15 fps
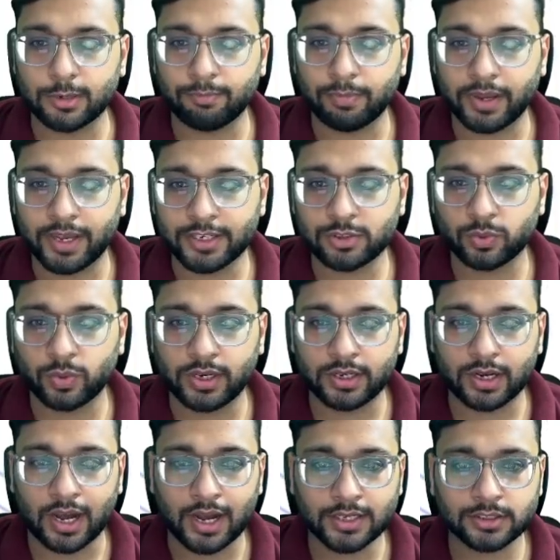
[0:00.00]
a page where it
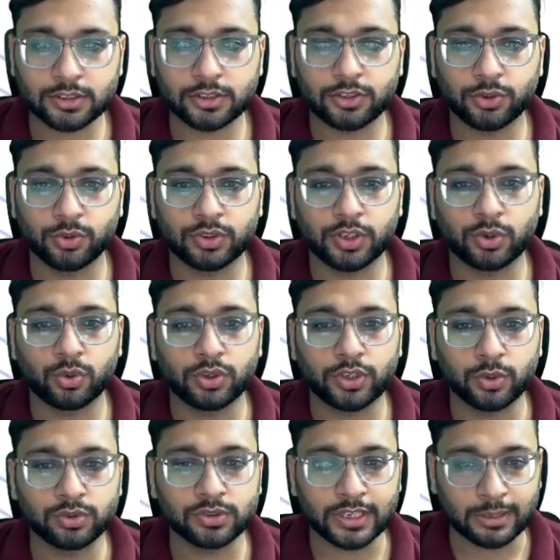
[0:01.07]
asks you the root
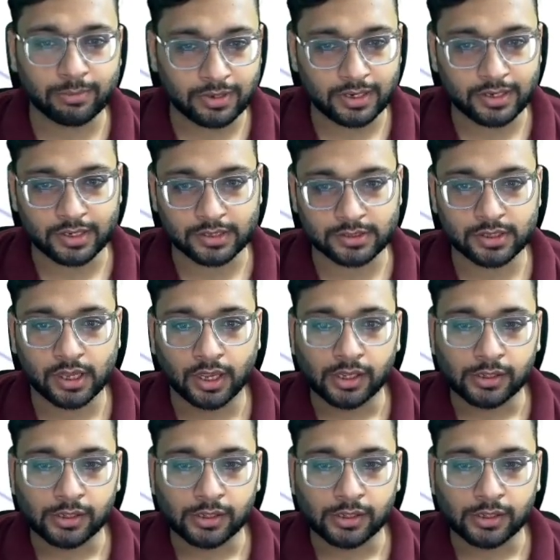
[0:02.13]
user email address.